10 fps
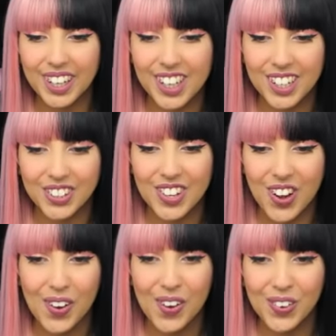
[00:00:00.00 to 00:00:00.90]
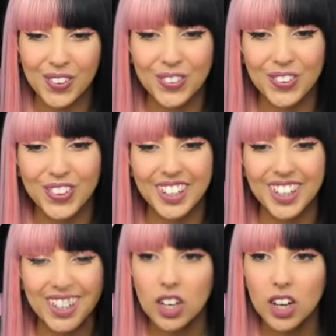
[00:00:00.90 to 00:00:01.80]
girl. No.
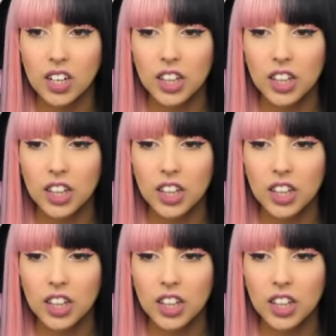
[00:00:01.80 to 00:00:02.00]
Ugh,